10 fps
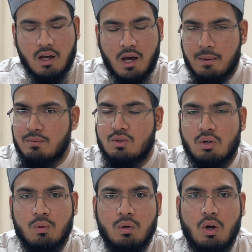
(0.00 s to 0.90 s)
I'm
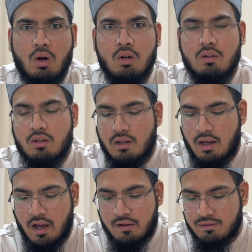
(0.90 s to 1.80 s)
sure we all
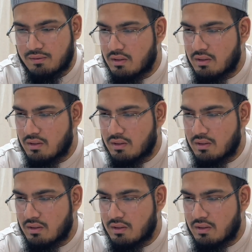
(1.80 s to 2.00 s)
have